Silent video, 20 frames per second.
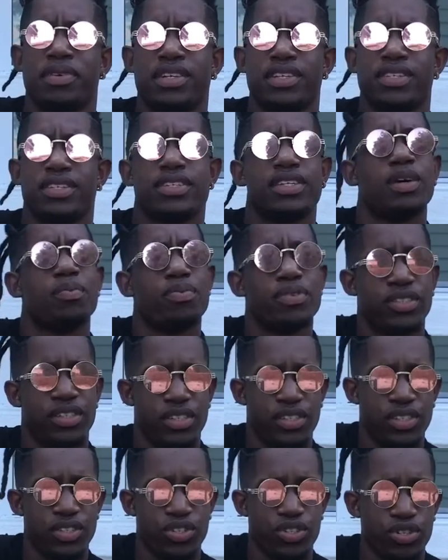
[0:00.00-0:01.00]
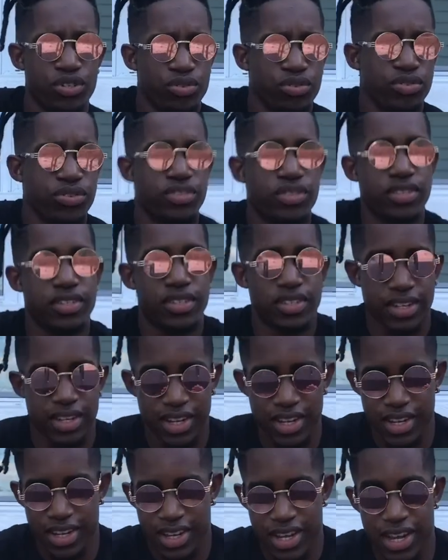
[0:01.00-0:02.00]
slip resistant shoes,
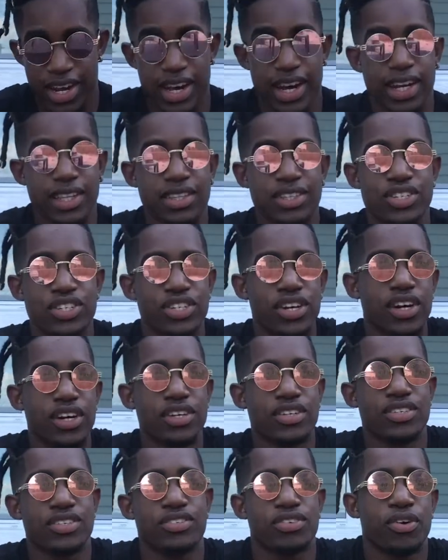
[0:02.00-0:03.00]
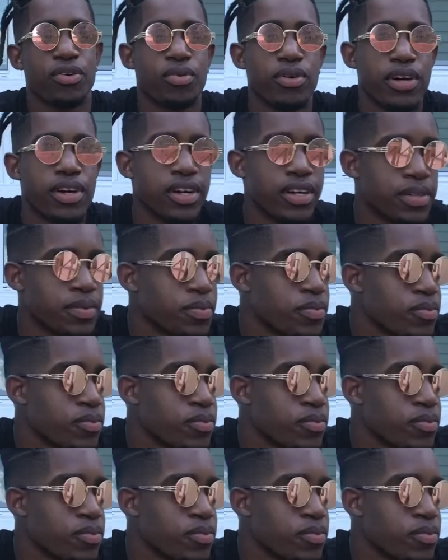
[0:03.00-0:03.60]
and I got the Chucks. So